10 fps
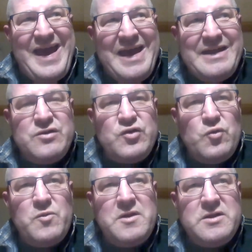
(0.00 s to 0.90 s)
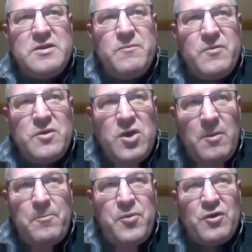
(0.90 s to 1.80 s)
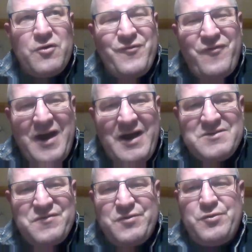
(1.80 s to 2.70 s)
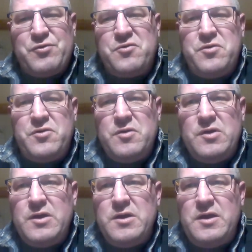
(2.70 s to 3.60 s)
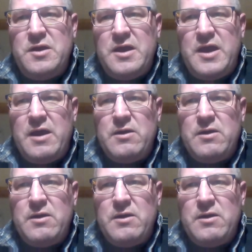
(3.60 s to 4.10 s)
and you will compost faster. Yeah.